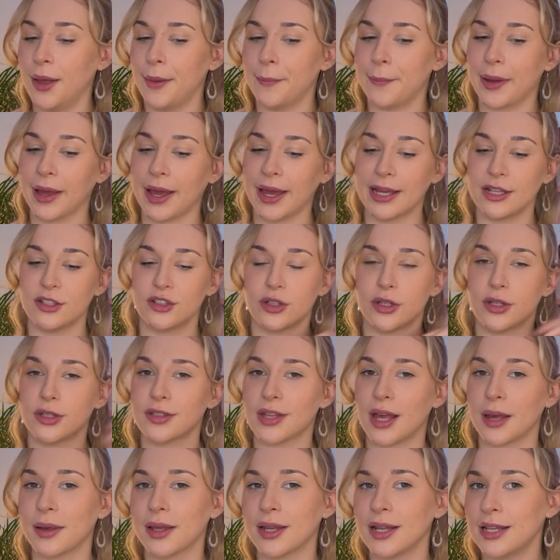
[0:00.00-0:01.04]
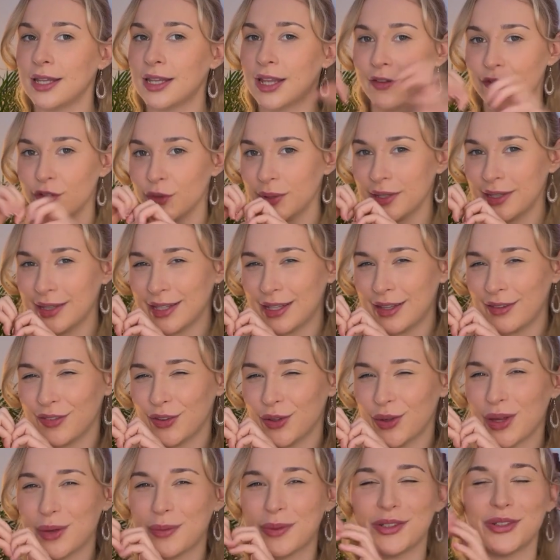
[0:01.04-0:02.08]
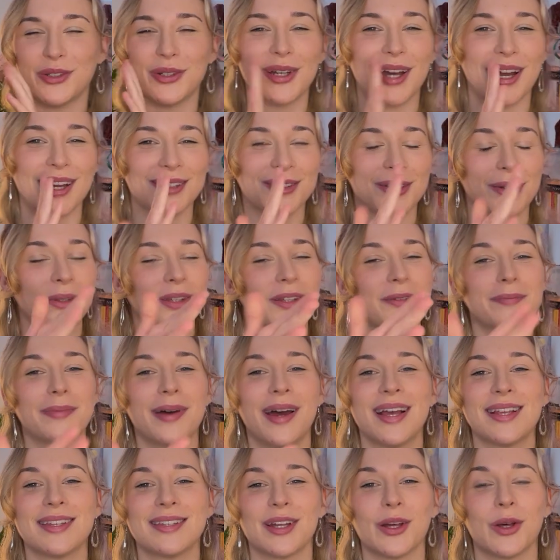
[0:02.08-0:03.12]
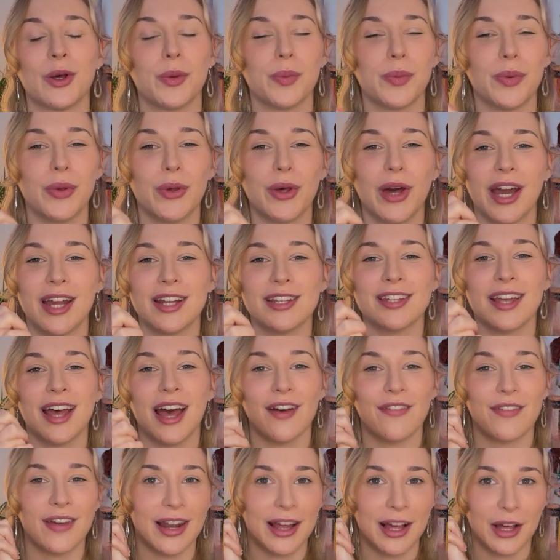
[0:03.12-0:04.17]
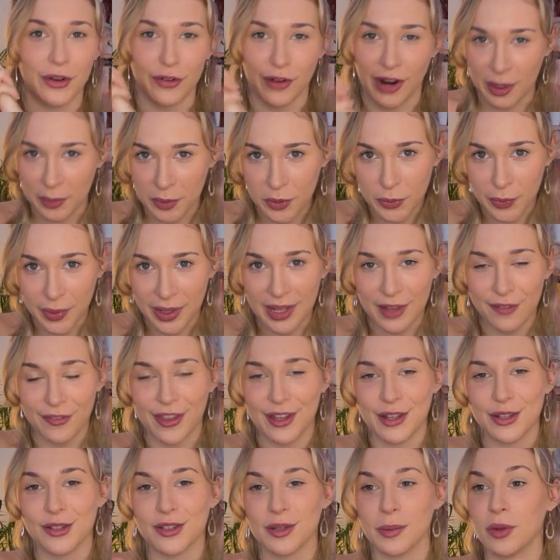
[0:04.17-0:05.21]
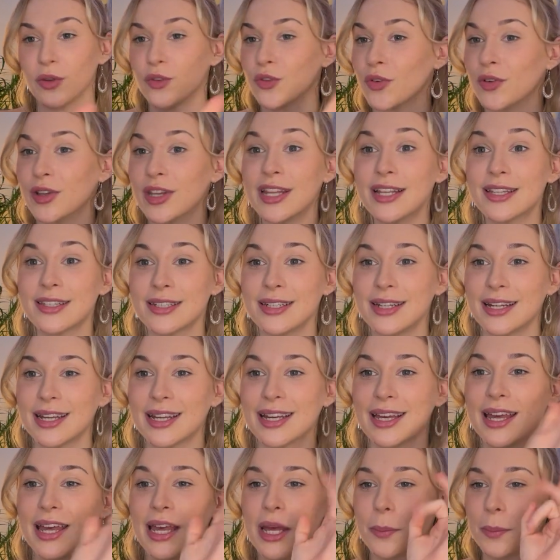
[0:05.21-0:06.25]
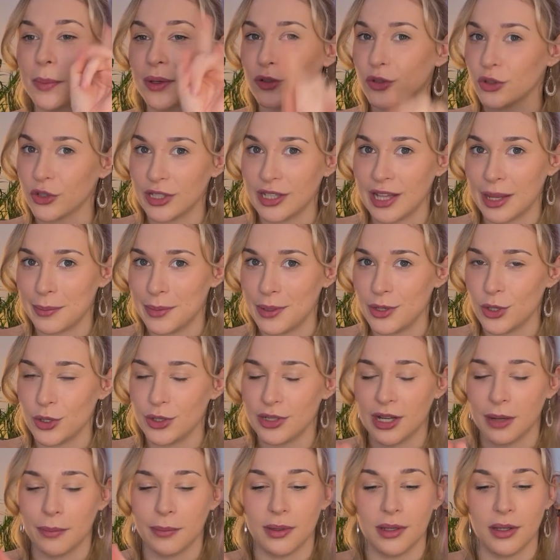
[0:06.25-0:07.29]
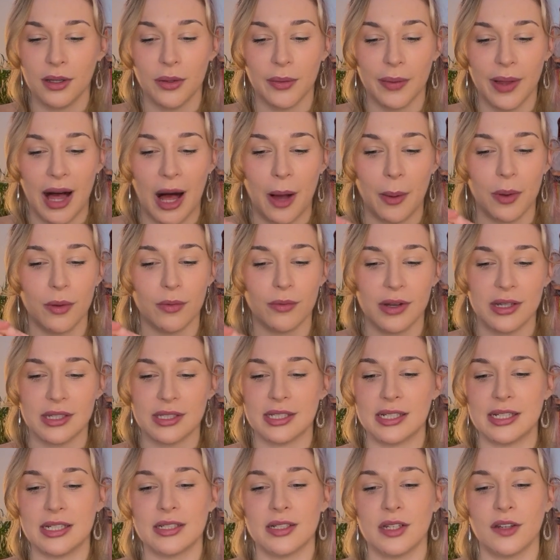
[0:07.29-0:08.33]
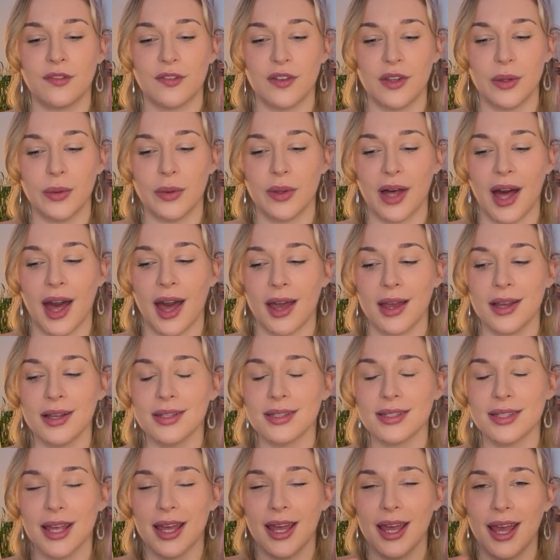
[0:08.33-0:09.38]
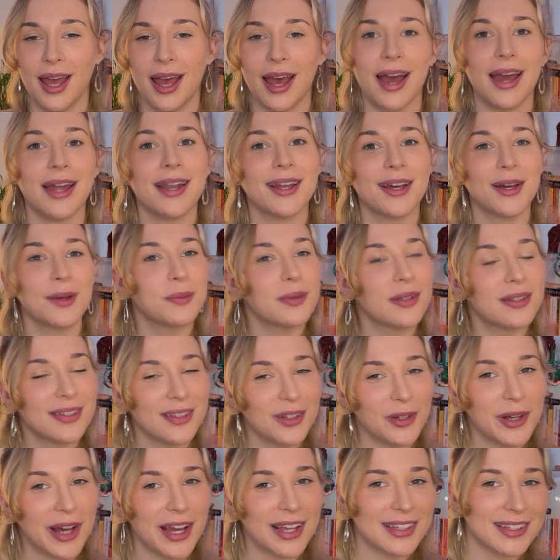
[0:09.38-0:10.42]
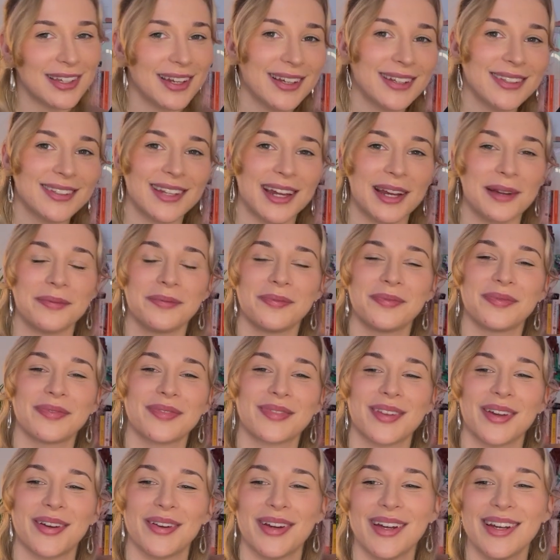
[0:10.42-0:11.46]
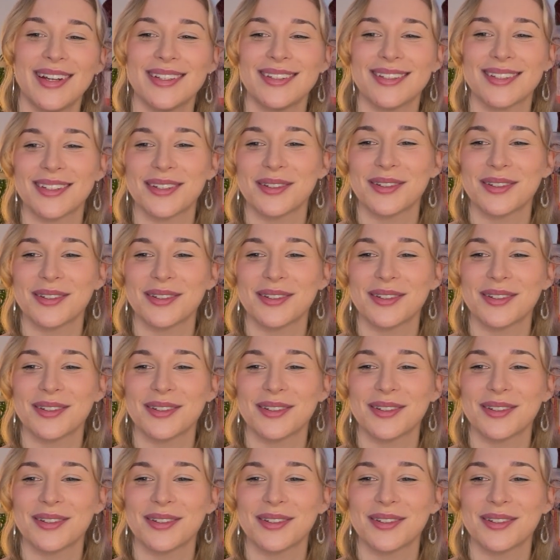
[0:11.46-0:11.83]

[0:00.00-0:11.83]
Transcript: My angels, I'm going to love you and leave you. I wish you guys all the best. I hope you guys have an incredible week. Thank you so much for listening. Make sure you let me know down below how it resonated for you guys. And I hope to see you guys next time. All right?